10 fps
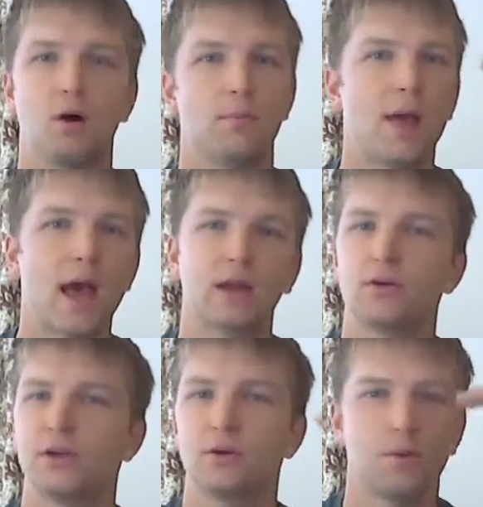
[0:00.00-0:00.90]
a
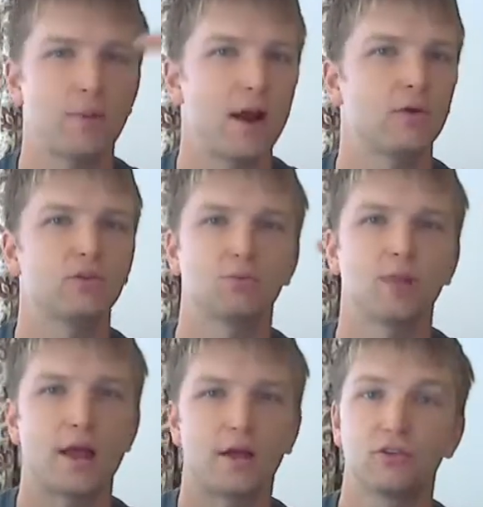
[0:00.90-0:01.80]
battery or a power
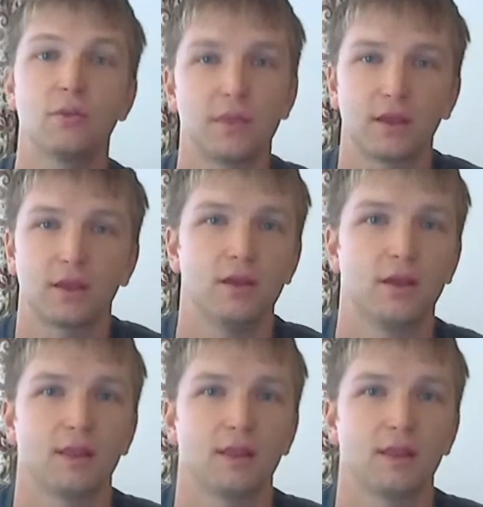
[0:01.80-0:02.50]
supply or something